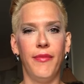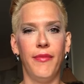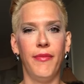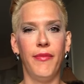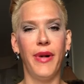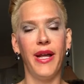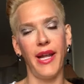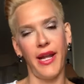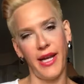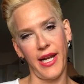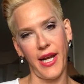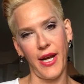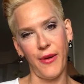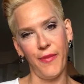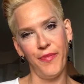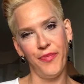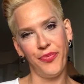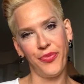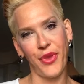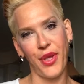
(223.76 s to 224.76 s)
But anyhow,
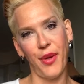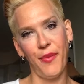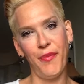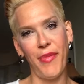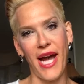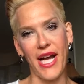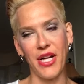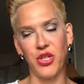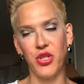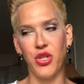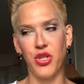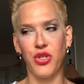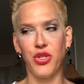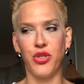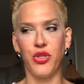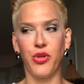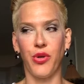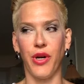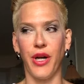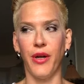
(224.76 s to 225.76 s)
back to the
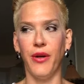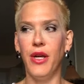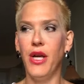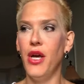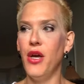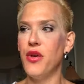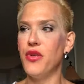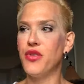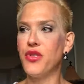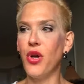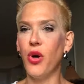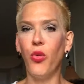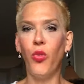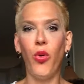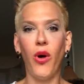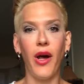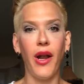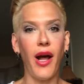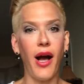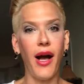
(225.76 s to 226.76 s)
tutorial. So
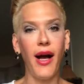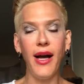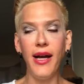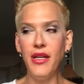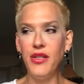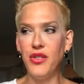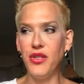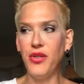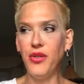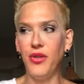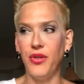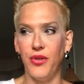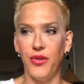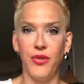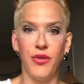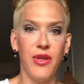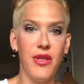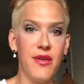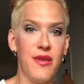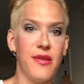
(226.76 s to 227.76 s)
what I
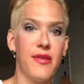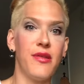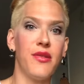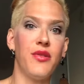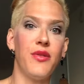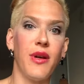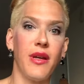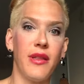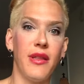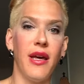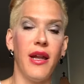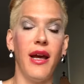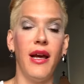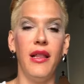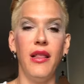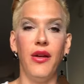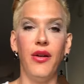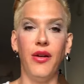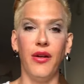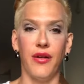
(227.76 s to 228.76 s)
do, this is a trick that I
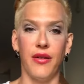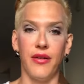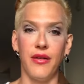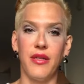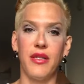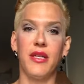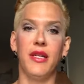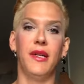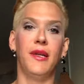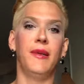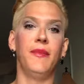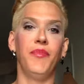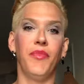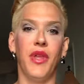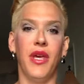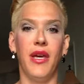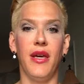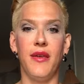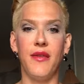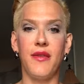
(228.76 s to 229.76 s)
learned,
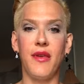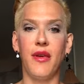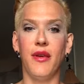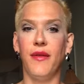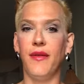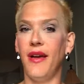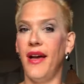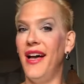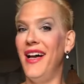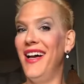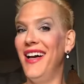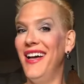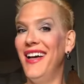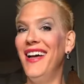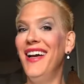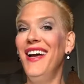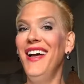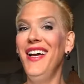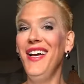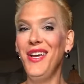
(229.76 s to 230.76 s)
is
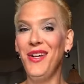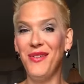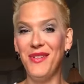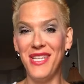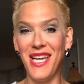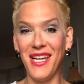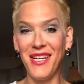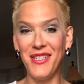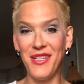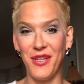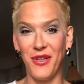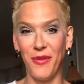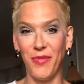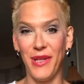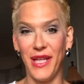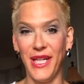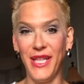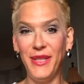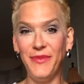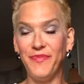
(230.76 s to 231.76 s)
you take a dinner
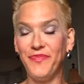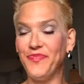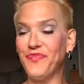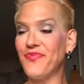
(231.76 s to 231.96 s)
plate,